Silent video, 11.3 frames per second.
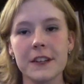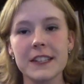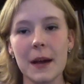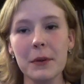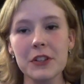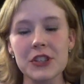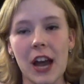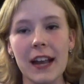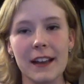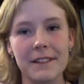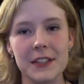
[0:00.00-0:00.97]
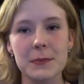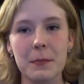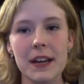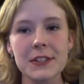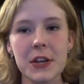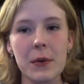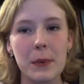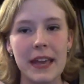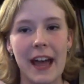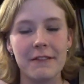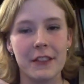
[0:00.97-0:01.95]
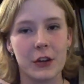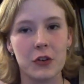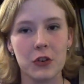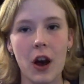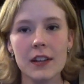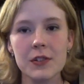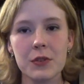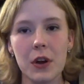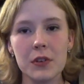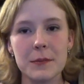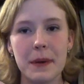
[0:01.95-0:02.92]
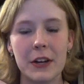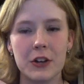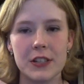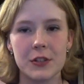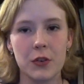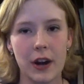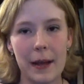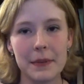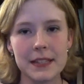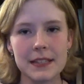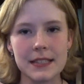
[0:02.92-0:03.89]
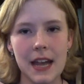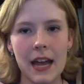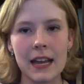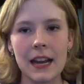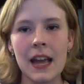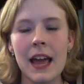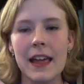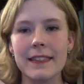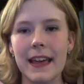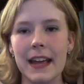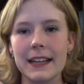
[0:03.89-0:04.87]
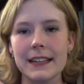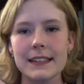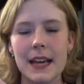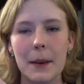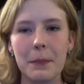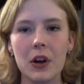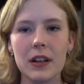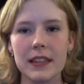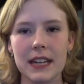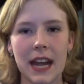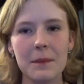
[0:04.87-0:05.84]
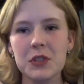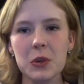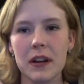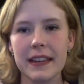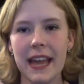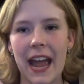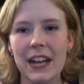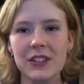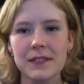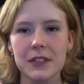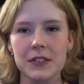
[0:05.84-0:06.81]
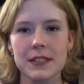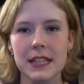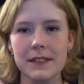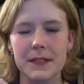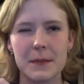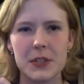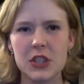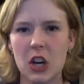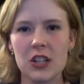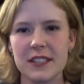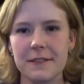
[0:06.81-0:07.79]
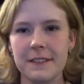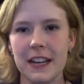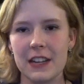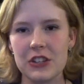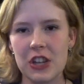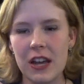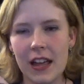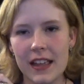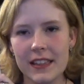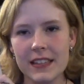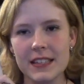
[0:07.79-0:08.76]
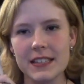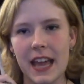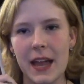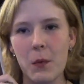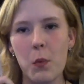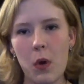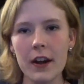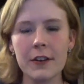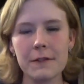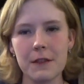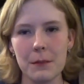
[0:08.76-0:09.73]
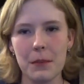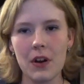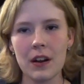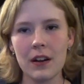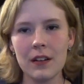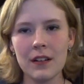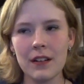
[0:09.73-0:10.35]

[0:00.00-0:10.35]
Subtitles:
Double Shot of Espresso, we have The Crossroads by Chris Grabenstein. That is a book that kept you on the edge of your seat from start to finish. This is a wonderful book.